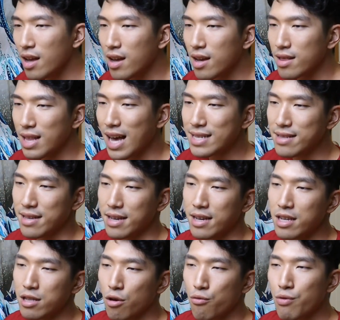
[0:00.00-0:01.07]
Lastly,
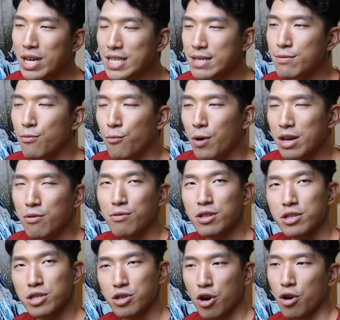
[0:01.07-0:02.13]
the reason why you want to
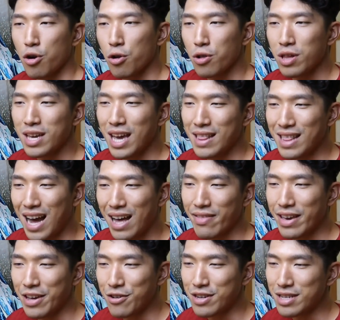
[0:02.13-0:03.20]
start early and not
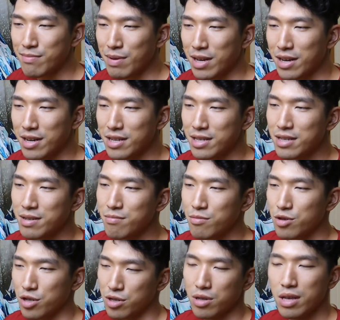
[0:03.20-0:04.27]
later is because
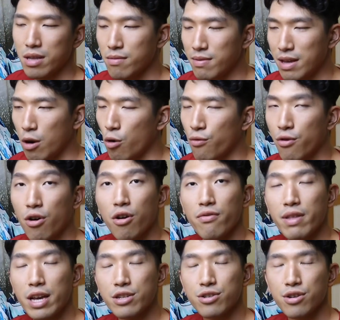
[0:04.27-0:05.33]
just the, the, overall
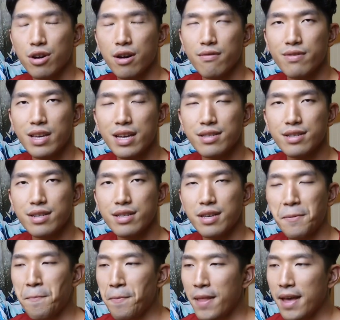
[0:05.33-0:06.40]
nature of the SAT.
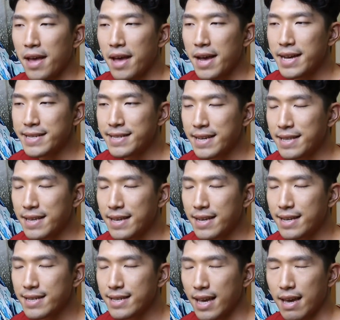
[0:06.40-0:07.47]
SAT
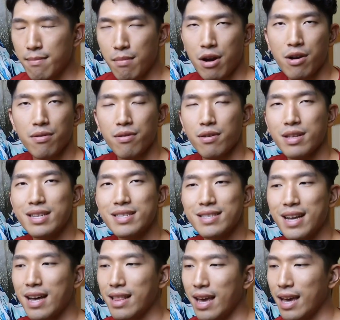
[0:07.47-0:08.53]
is a marathon. It's
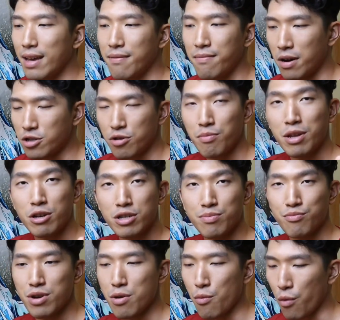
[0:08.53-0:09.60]
not a 100 meter
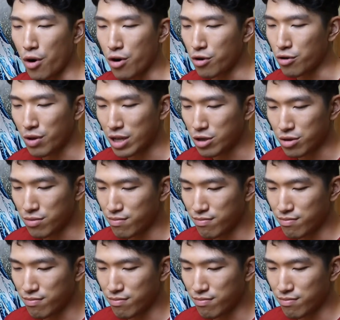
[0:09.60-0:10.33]
sprint where you can just